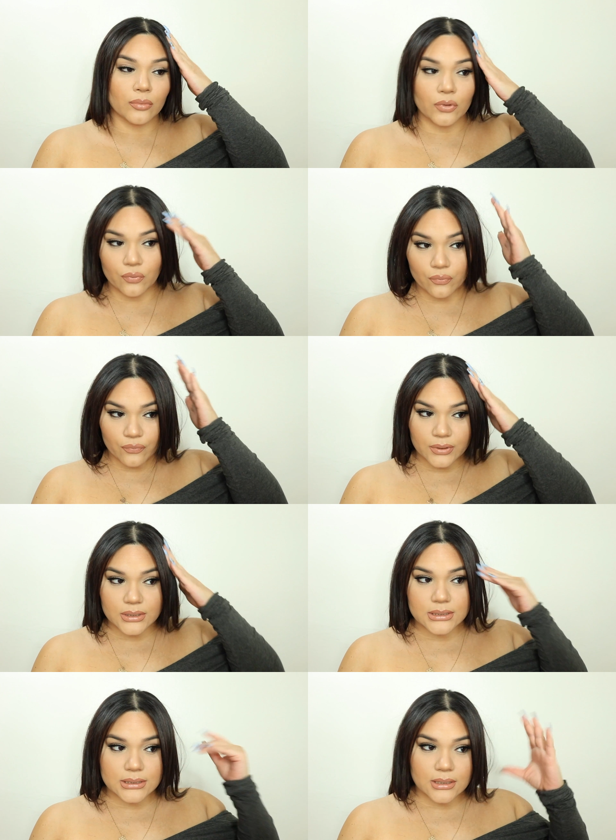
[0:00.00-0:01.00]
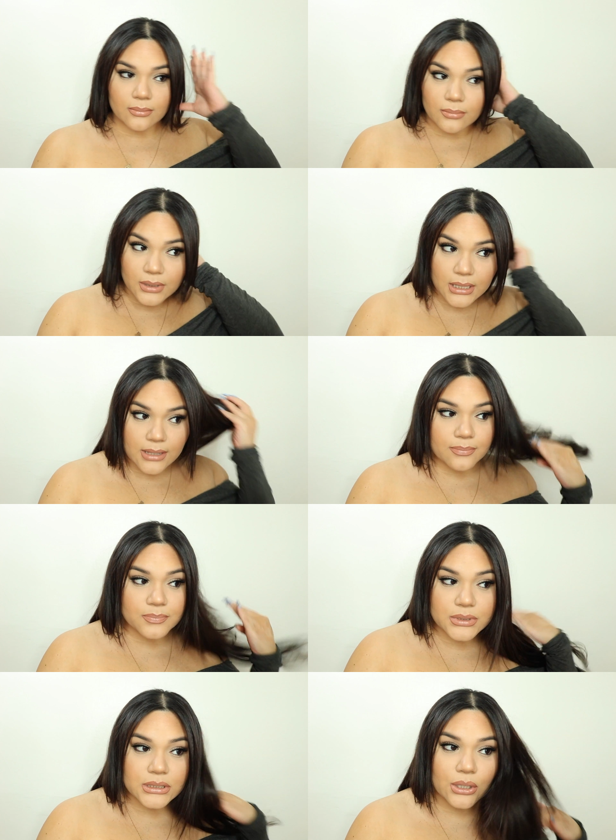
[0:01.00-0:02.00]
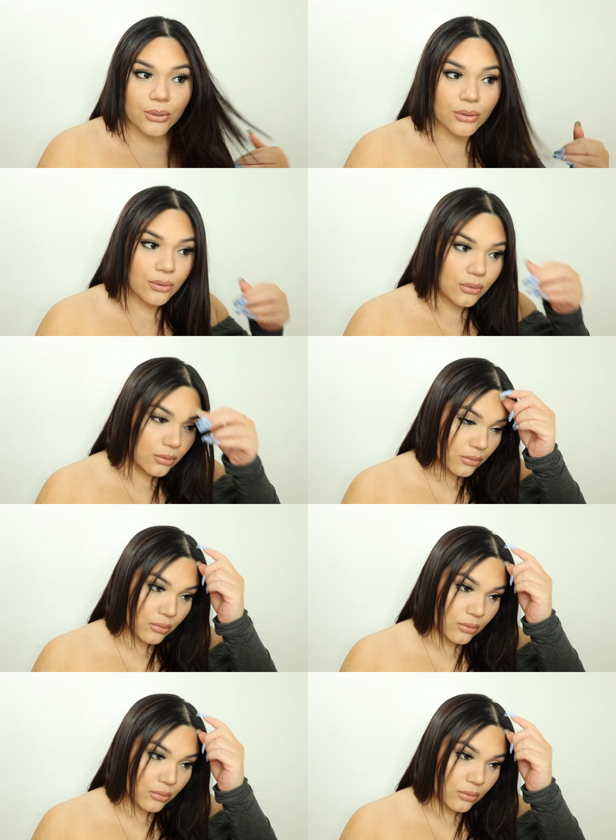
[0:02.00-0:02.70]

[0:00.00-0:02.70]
You fixed them clips, girl.